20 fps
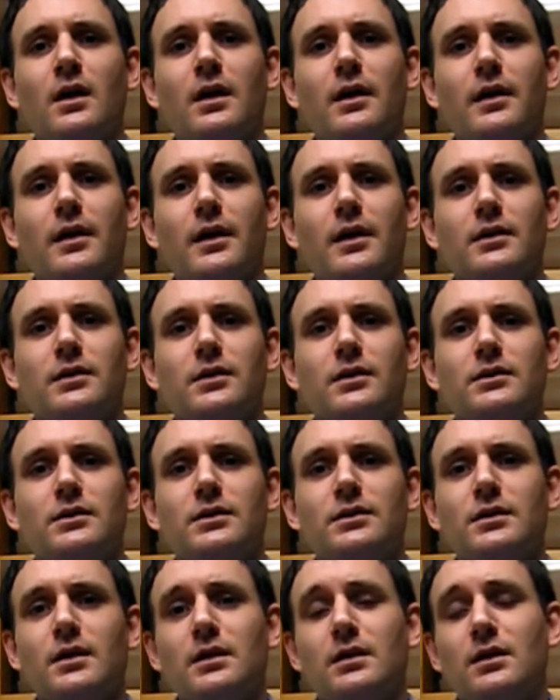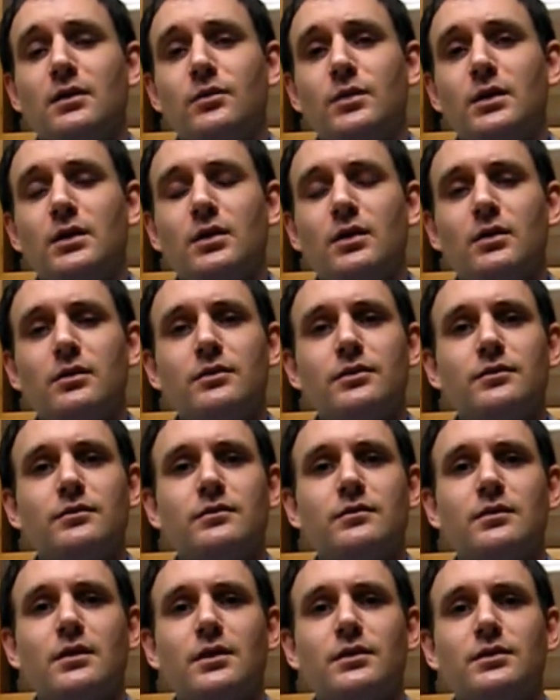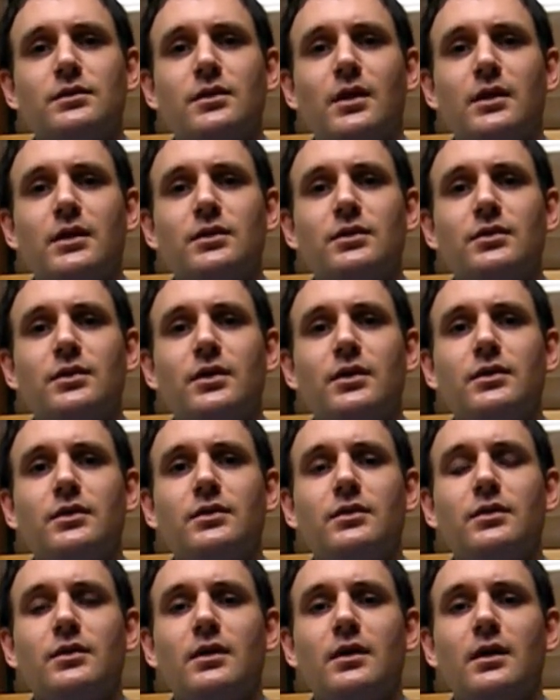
and uh, just said that we'd go and, and start a church.